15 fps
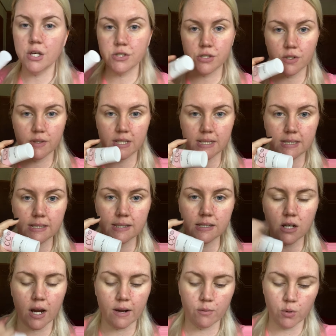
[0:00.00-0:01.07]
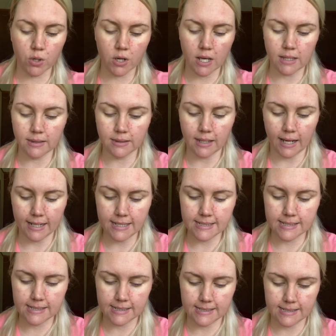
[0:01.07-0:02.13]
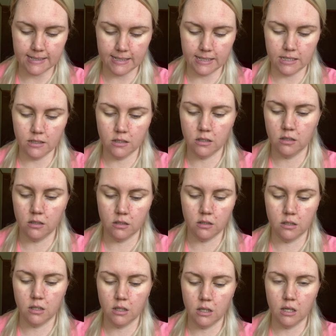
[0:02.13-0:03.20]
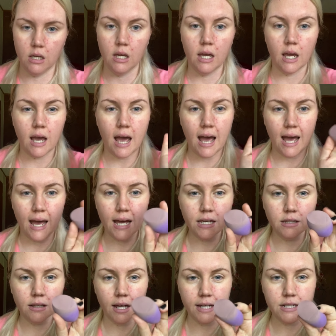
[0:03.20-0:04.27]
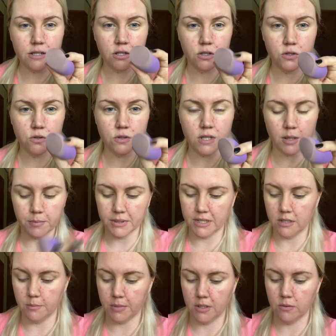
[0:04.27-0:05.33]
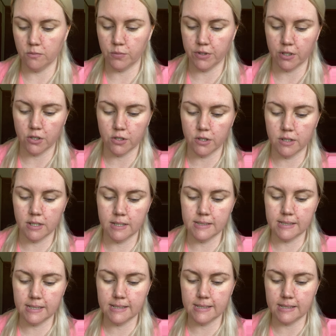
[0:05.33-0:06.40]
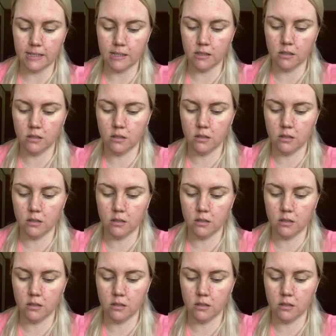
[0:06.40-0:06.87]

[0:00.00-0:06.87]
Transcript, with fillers: So this is our light CC. I like to use a blender bud with our CC.